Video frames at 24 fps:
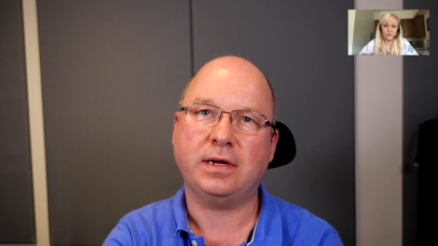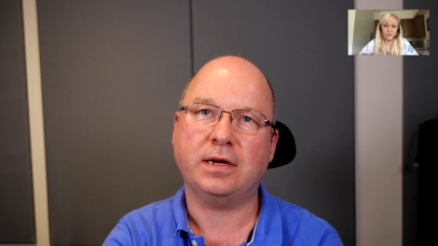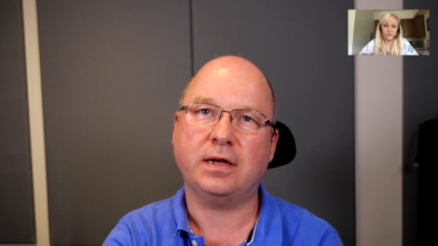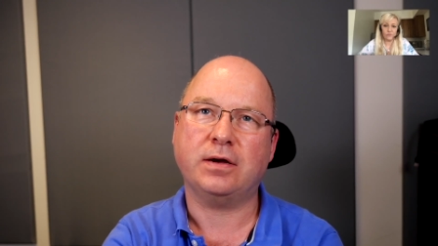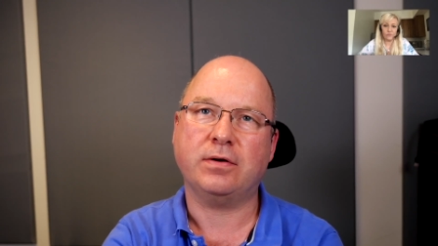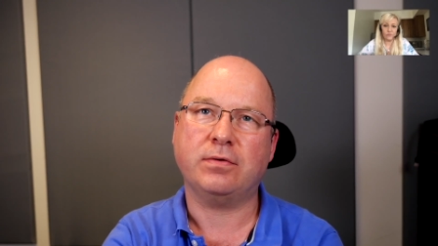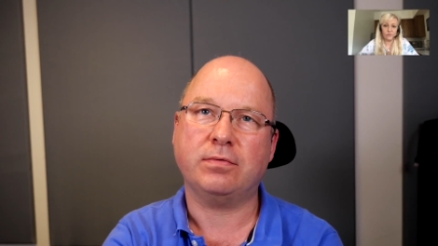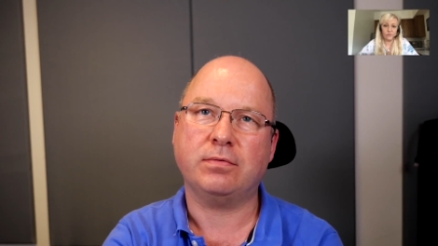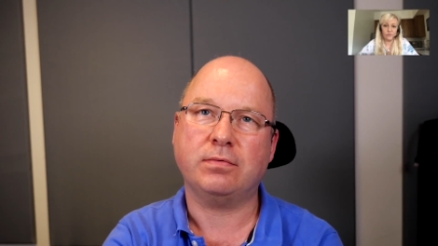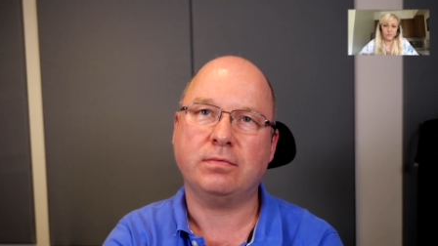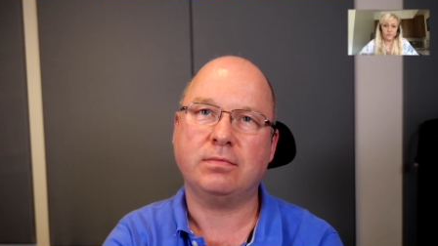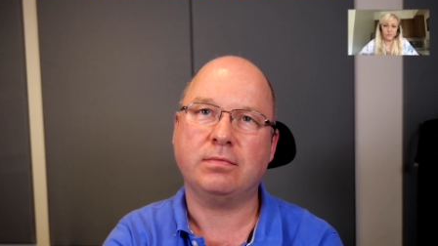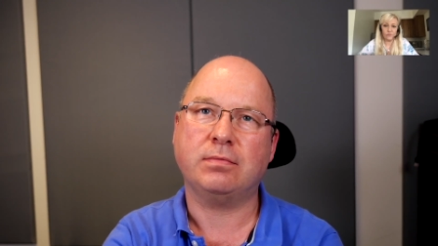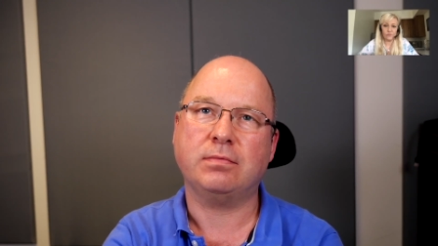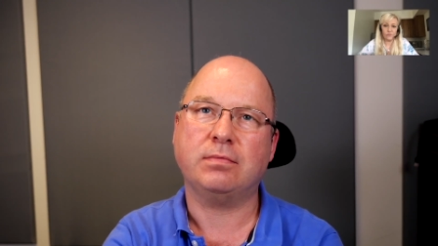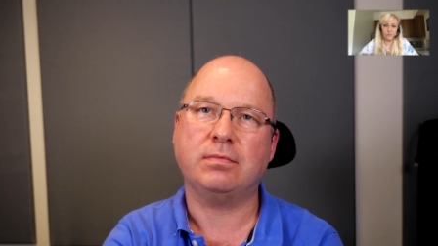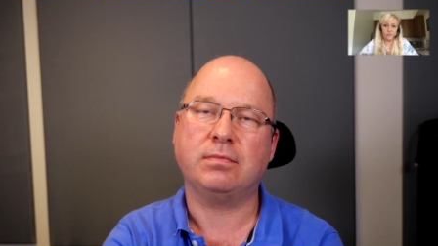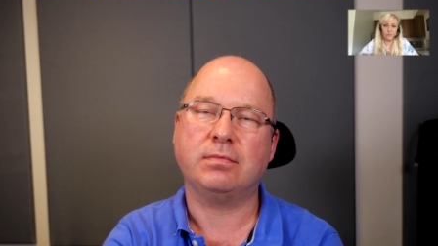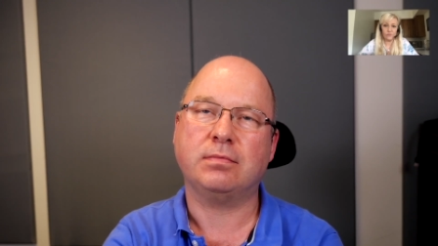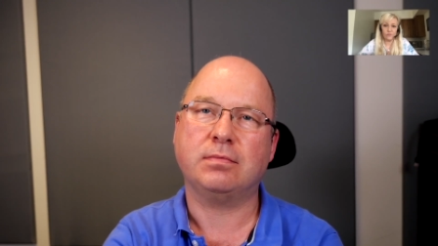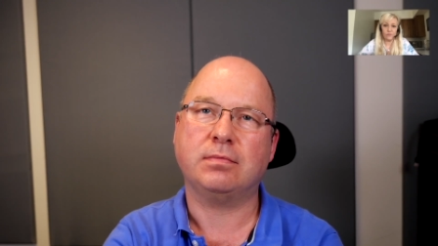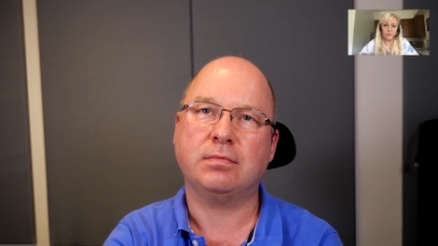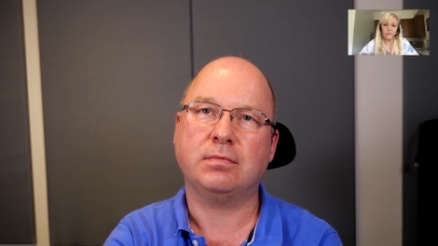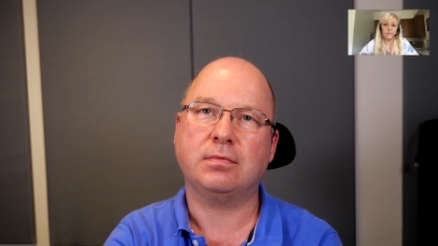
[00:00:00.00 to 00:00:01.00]
you know,
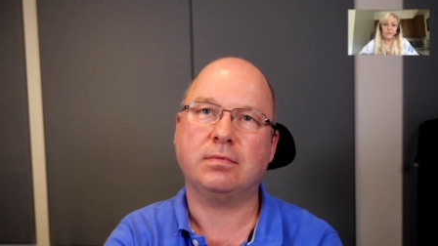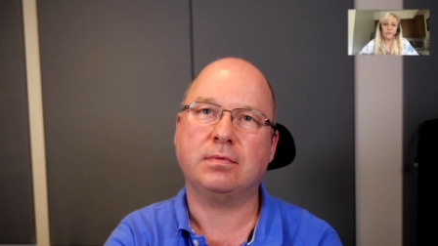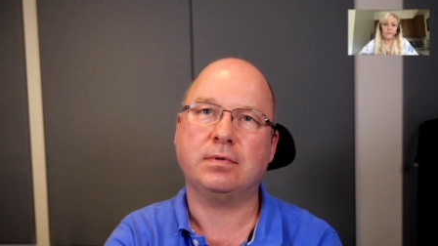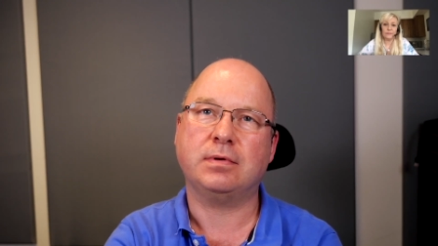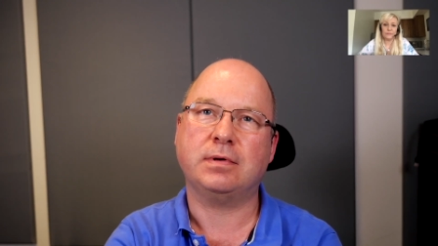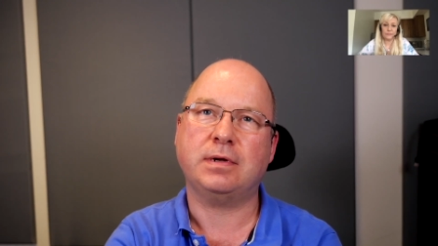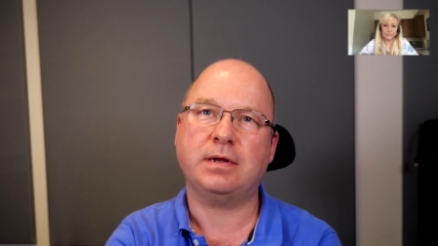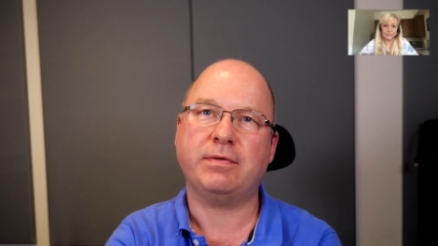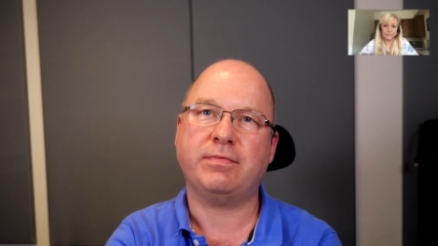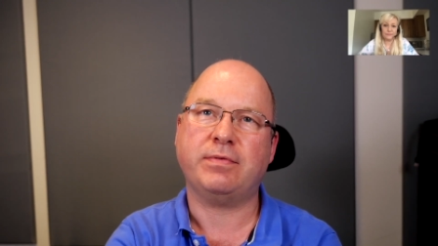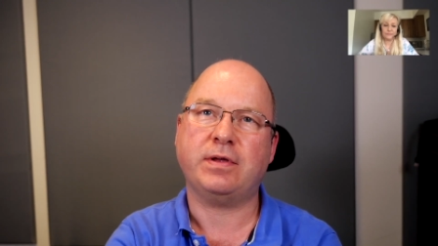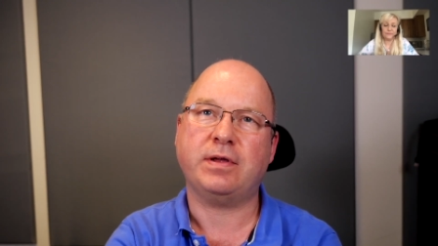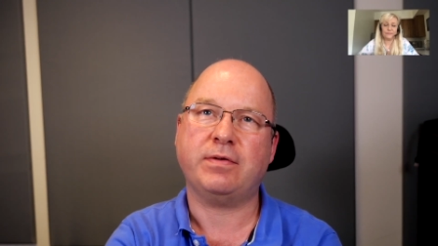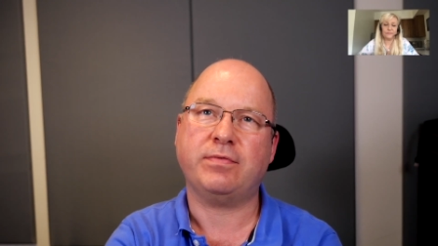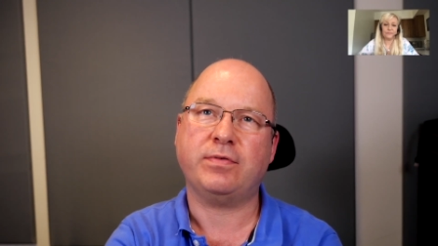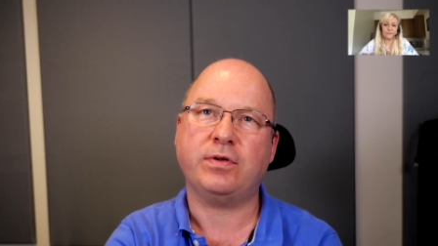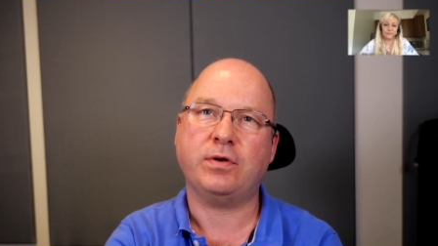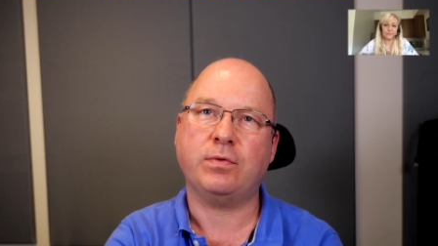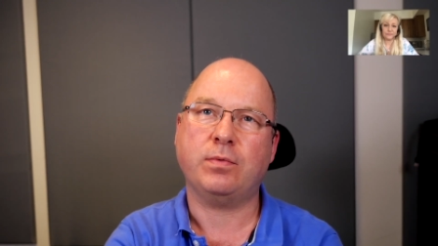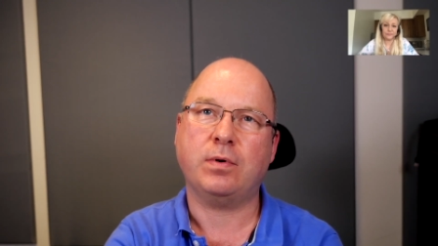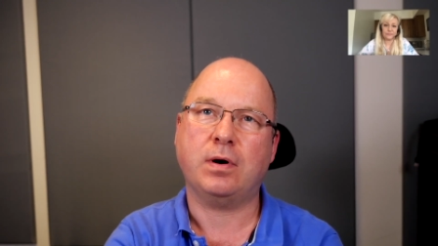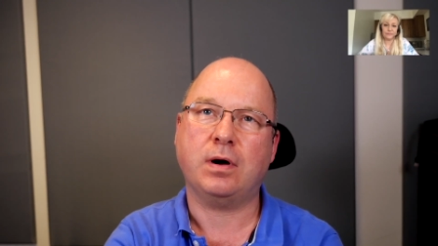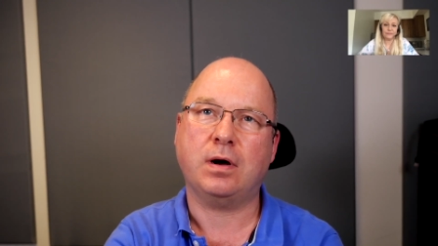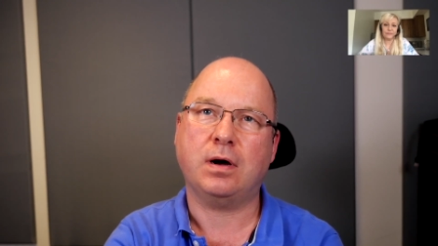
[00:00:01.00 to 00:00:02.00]
if,
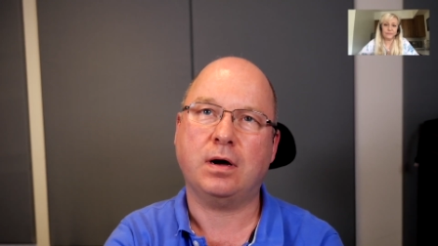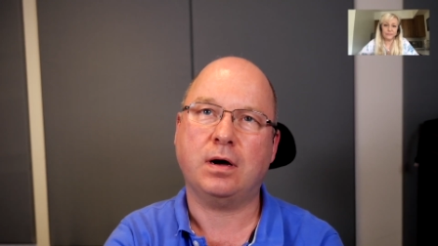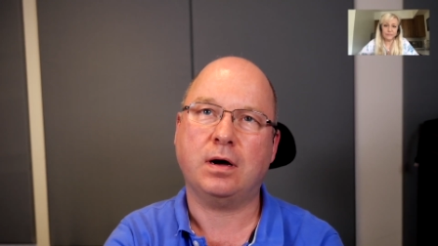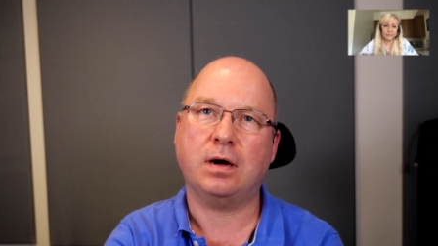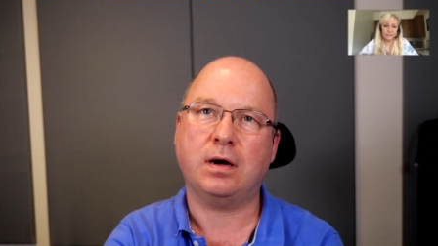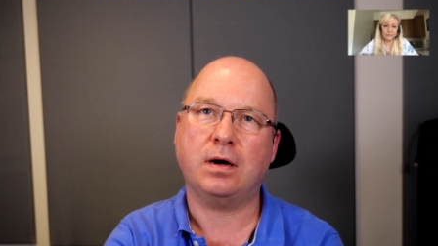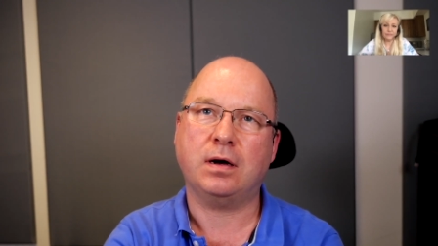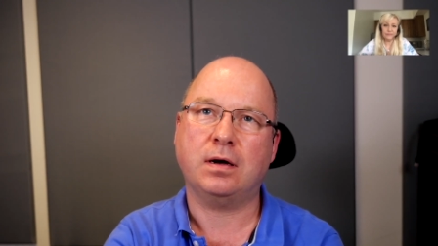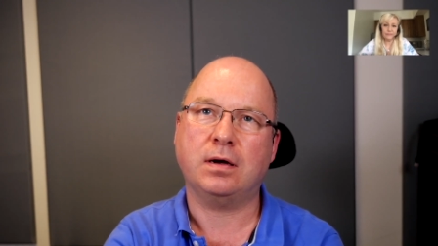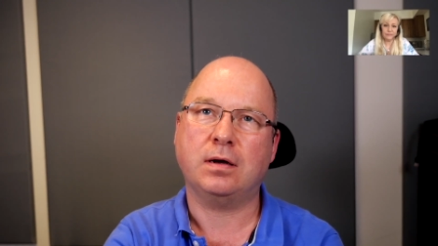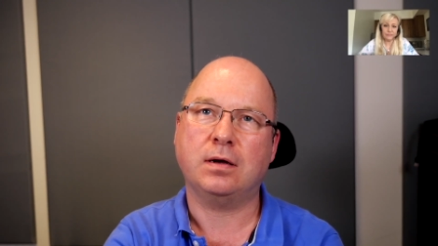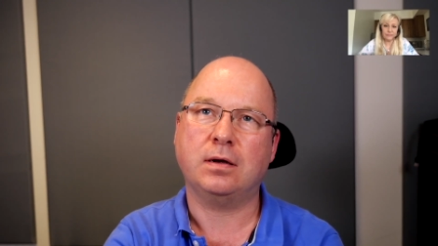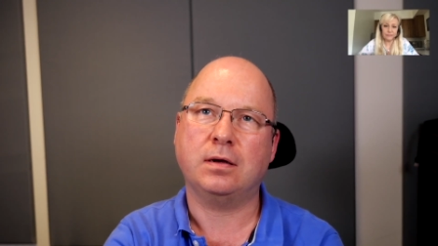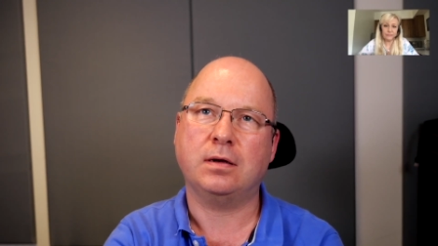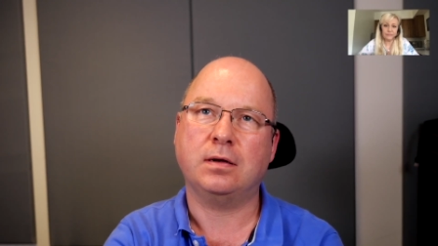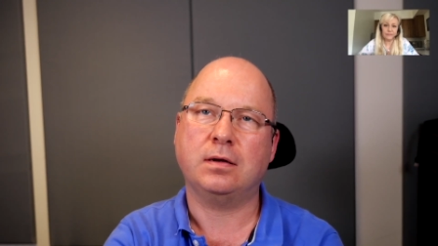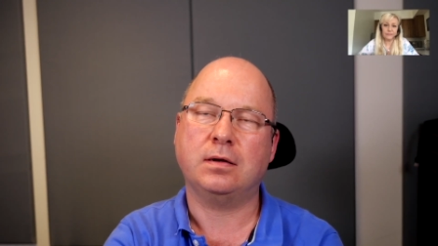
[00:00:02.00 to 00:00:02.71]
if you are,